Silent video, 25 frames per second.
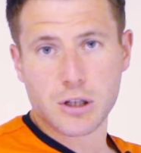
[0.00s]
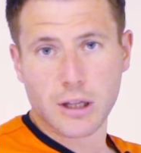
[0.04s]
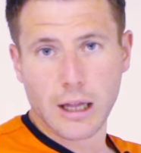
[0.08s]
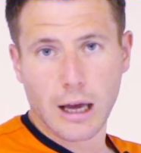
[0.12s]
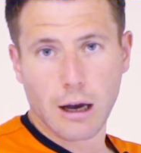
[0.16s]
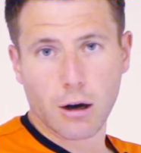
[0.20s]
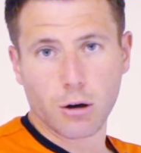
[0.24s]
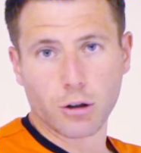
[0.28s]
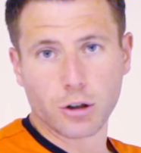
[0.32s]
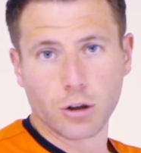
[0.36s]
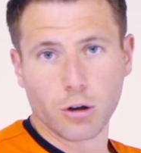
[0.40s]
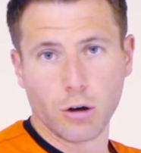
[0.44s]
of
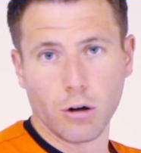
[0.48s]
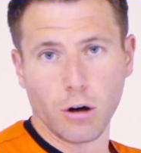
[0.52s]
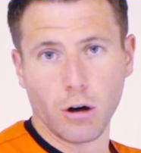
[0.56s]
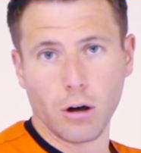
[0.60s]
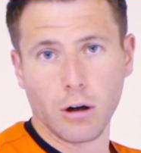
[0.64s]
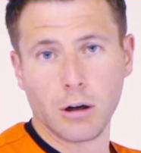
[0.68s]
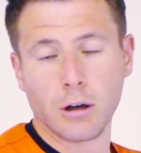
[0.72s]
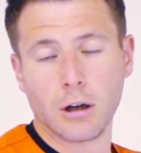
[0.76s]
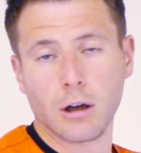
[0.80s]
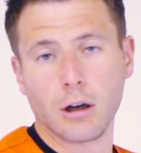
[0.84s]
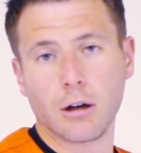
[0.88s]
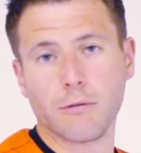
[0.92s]
that on
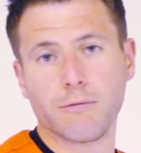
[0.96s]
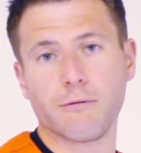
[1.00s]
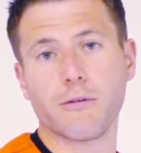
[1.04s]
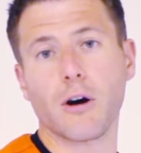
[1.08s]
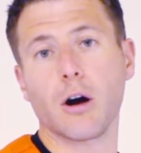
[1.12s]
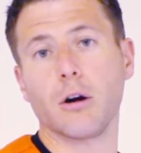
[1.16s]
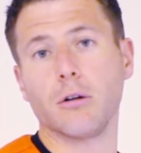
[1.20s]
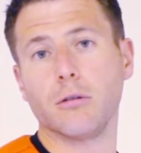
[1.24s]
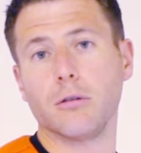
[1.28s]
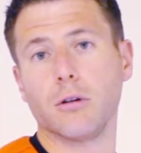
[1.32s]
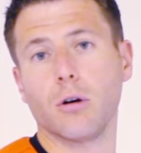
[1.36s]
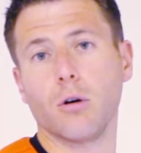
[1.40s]
your
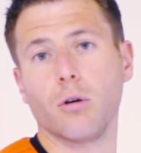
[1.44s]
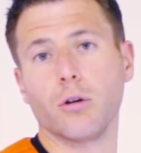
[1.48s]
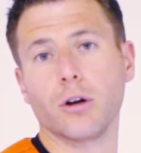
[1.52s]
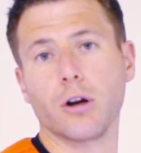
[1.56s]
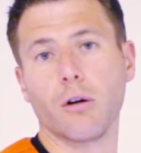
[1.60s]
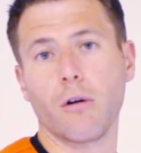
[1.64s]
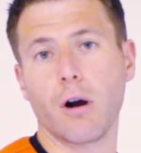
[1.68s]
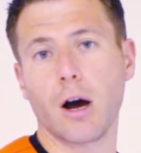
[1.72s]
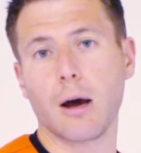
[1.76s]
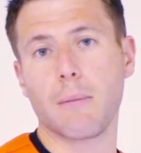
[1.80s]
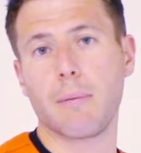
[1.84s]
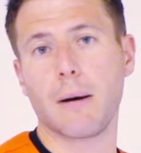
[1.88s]
phone or
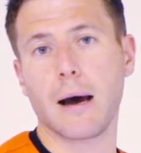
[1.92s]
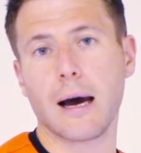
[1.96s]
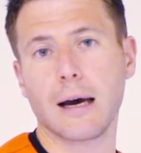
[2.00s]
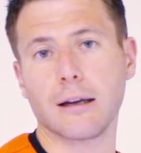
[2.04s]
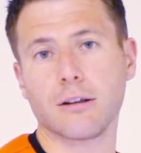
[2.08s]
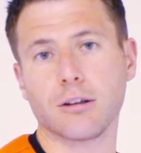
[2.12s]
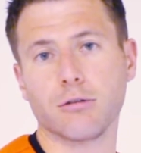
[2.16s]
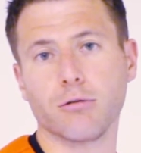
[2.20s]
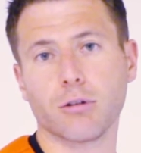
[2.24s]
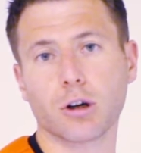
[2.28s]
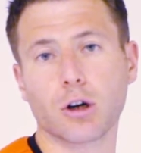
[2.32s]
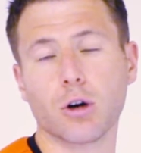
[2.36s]
your iPad
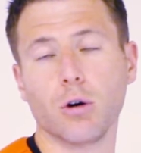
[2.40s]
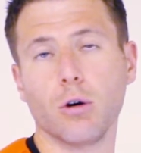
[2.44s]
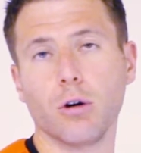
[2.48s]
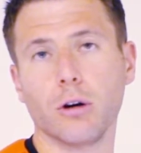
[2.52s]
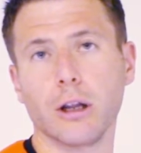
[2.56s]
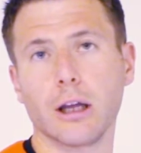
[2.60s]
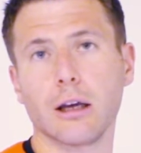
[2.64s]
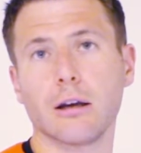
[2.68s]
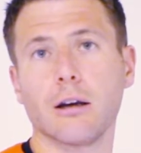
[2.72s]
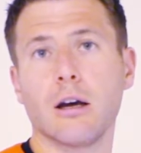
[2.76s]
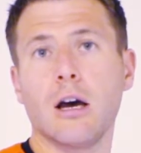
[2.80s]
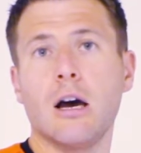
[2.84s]
and record
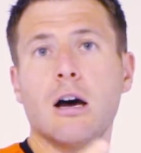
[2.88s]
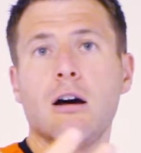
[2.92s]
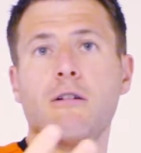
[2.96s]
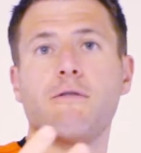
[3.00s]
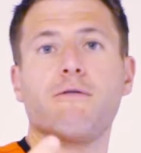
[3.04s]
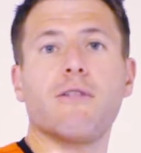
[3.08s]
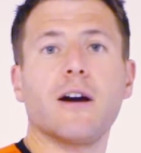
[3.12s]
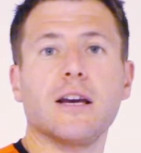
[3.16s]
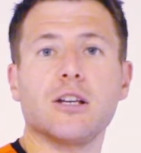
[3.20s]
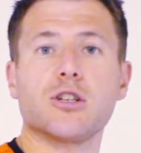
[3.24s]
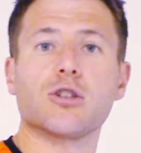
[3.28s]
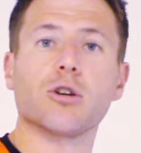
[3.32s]
it
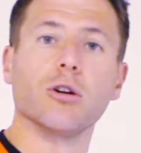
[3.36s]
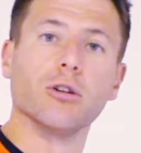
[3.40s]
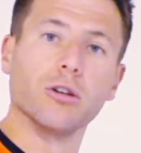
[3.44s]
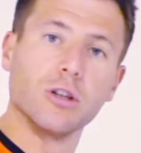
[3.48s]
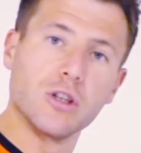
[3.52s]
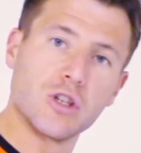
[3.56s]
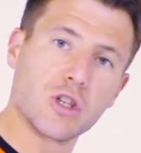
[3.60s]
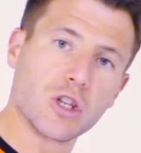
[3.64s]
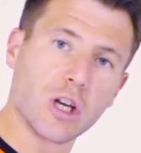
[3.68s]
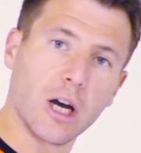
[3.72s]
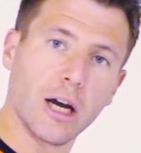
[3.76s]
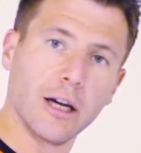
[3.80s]
face on and
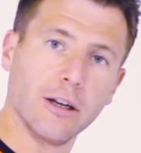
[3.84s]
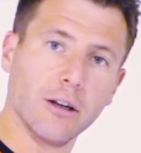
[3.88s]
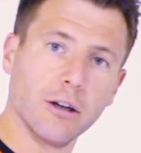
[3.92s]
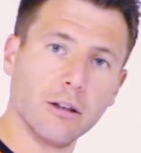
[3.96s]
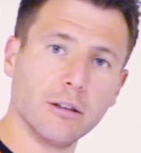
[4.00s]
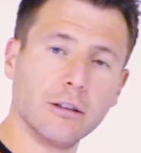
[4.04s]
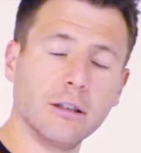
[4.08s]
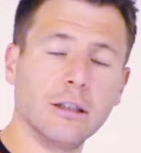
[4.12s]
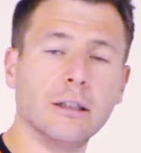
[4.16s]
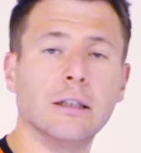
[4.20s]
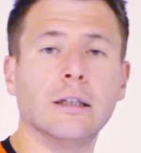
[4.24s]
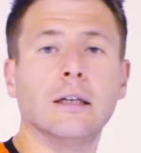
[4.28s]
side
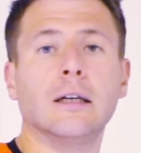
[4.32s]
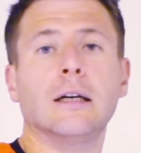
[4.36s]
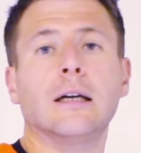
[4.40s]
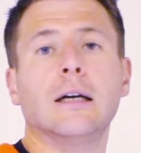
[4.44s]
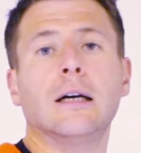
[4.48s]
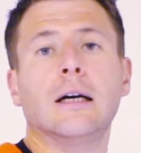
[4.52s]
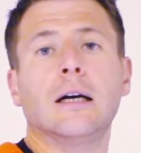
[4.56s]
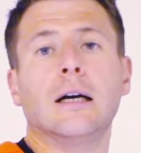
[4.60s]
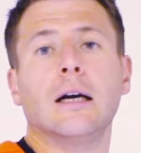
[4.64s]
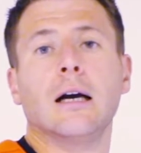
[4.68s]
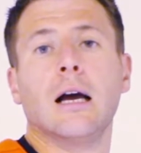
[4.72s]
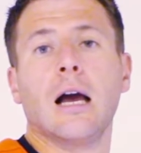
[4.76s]
on,
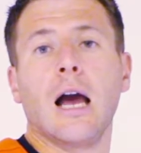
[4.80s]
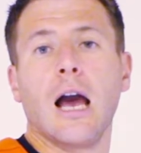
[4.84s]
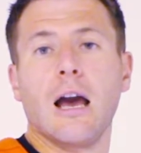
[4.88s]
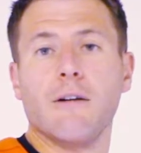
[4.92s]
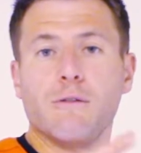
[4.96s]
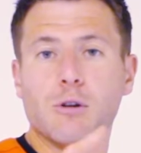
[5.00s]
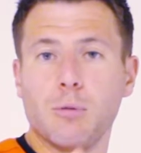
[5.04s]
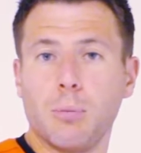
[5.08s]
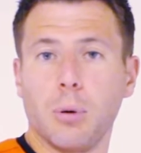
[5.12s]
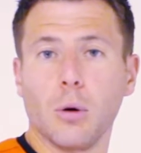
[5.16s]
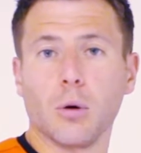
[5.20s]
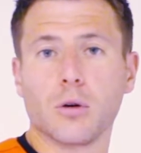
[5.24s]
if
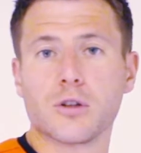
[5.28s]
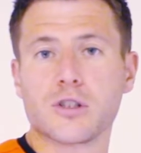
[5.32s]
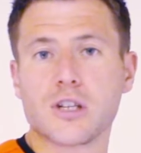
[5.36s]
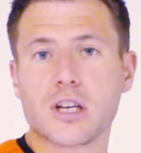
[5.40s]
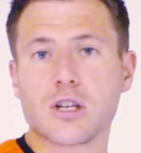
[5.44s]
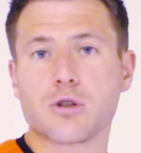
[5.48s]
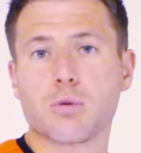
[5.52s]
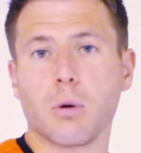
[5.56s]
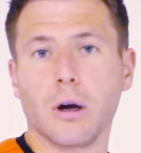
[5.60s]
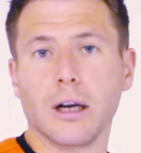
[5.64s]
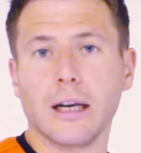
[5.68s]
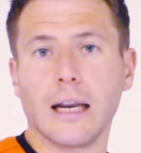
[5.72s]
you pause
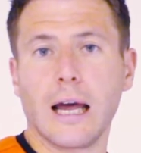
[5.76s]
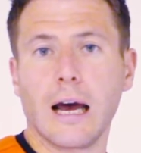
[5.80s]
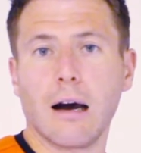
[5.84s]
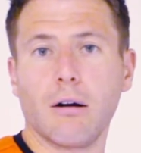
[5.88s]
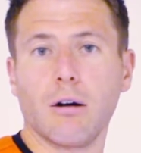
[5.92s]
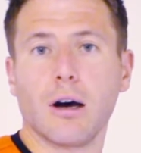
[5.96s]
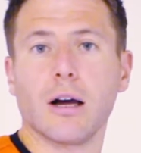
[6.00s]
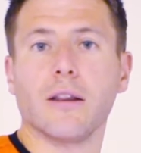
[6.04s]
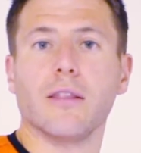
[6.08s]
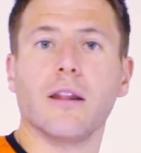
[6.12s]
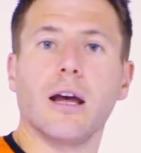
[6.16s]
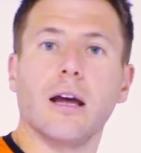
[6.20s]
this one now,
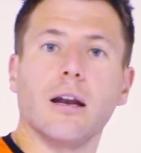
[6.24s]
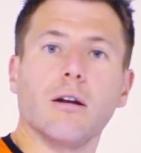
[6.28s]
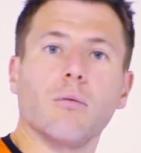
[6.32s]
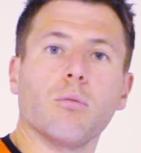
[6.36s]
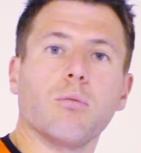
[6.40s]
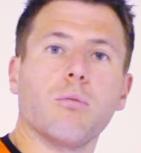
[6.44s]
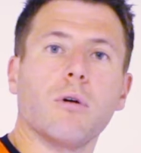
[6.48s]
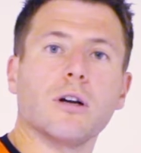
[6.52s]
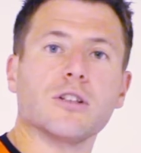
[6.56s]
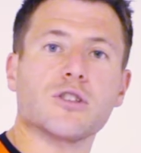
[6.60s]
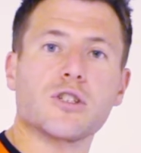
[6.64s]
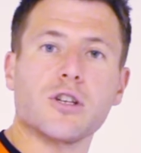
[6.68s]
and then
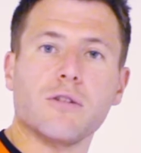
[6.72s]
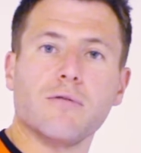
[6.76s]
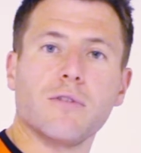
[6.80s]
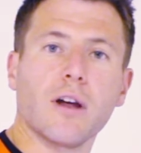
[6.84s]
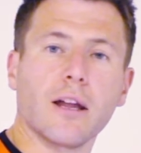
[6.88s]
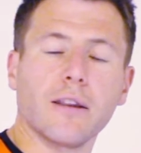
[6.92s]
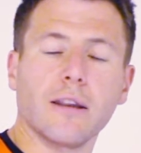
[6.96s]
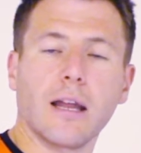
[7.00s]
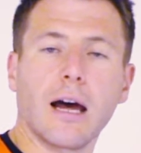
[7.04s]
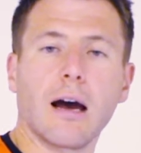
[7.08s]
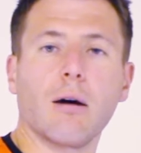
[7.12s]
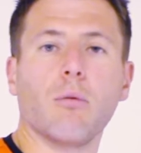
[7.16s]
once you've
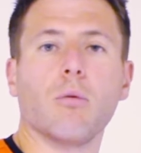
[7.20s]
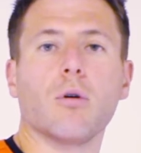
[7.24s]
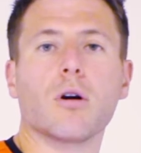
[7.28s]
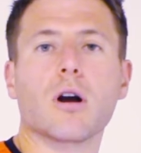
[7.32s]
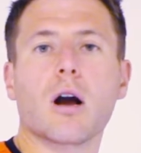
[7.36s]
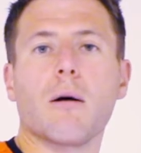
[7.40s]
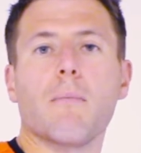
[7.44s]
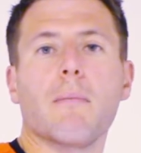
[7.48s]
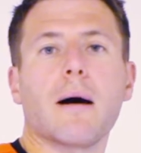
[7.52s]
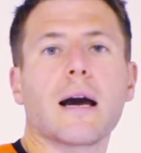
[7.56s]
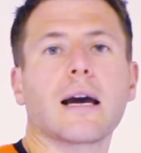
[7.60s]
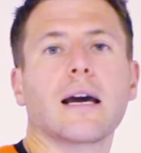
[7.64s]
done that, we'll
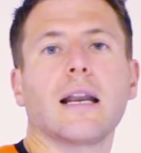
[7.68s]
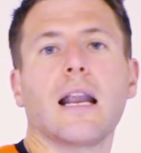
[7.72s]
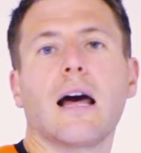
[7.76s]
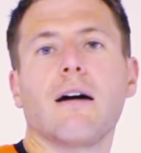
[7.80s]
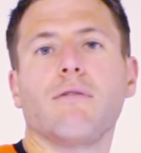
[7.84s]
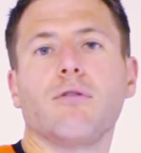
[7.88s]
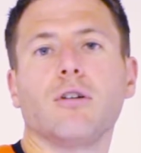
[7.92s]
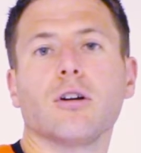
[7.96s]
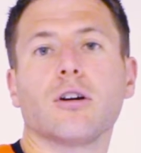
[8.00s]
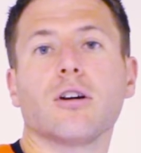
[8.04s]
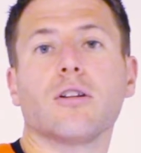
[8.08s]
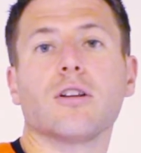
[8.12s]
come back and
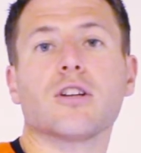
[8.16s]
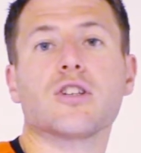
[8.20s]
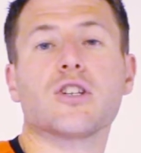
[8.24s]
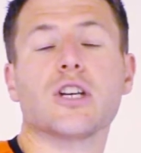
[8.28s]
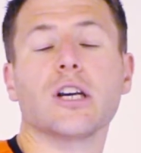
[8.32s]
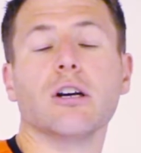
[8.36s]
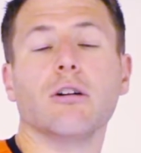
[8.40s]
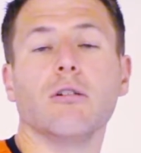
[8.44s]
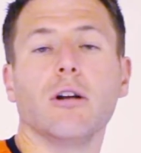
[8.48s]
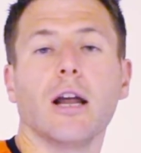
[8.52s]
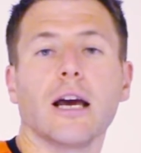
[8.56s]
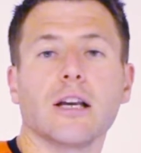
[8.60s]
have a look at the
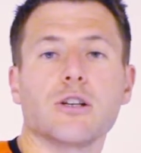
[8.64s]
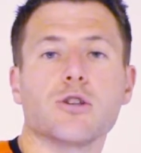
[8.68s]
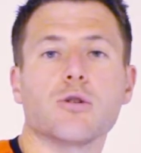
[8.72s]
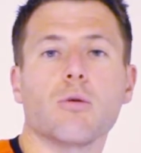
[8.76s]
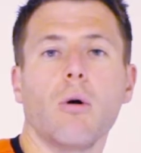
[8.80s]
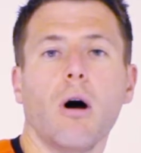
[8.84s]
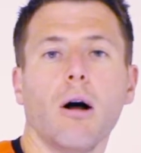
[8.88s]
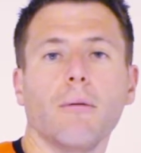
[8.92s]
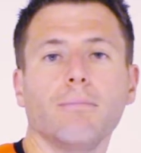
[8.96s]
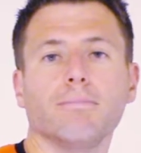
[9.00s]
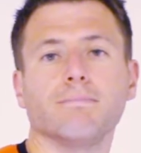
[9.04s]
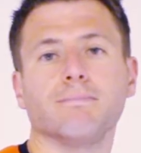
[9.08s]
single leg
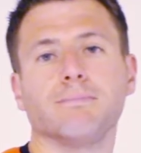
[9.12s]
squat.